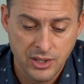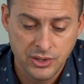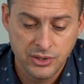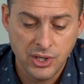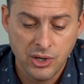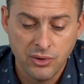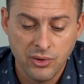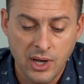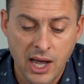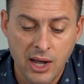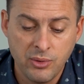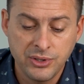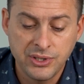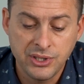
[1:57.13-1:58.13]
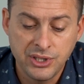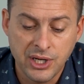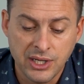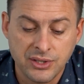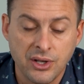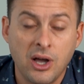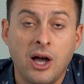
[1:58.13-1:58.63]
So I would
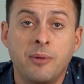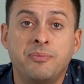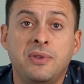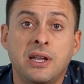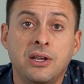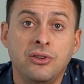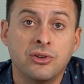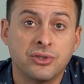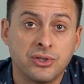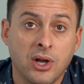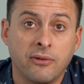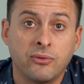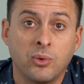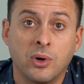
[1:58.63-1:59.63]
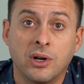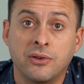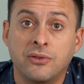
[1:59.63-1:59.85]
suggest updating your software